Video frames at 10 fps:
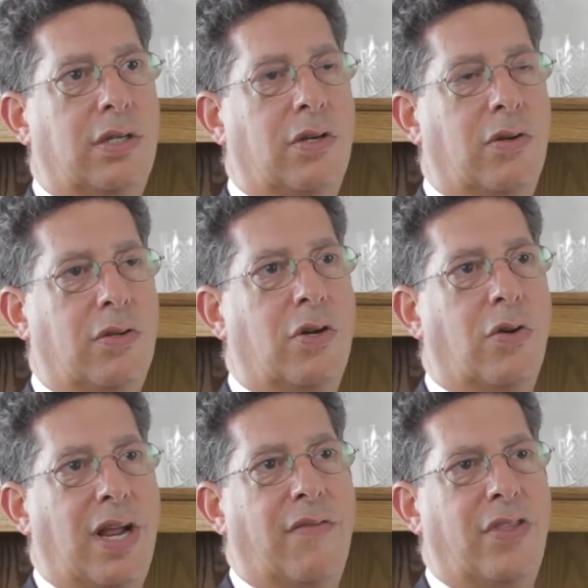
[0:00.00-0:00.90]
you, you
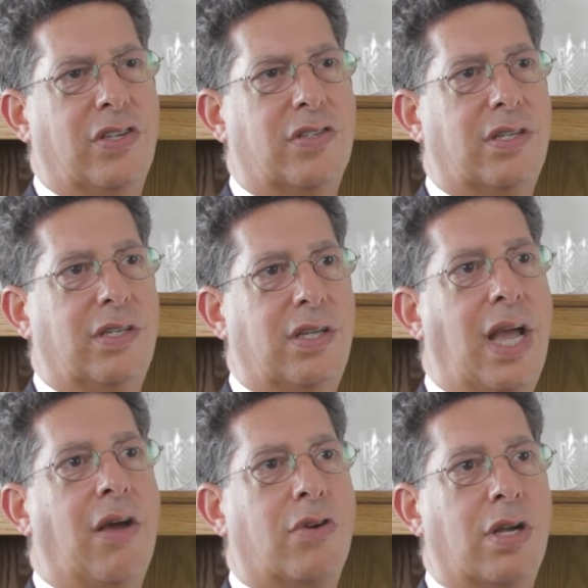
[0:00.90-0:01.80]
don't have these
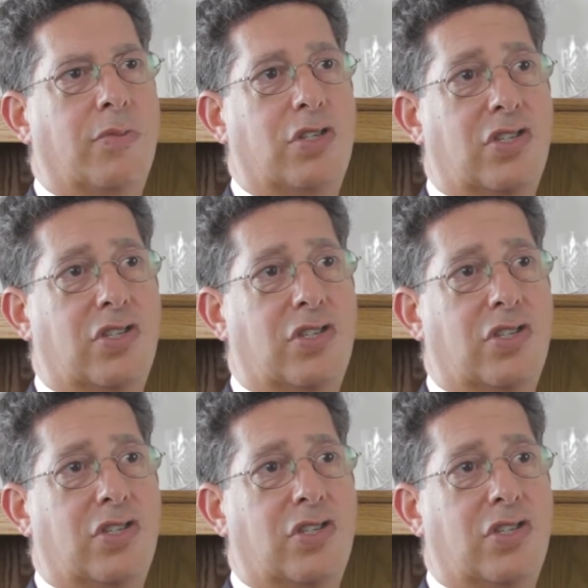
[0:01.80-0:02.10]
outcomes,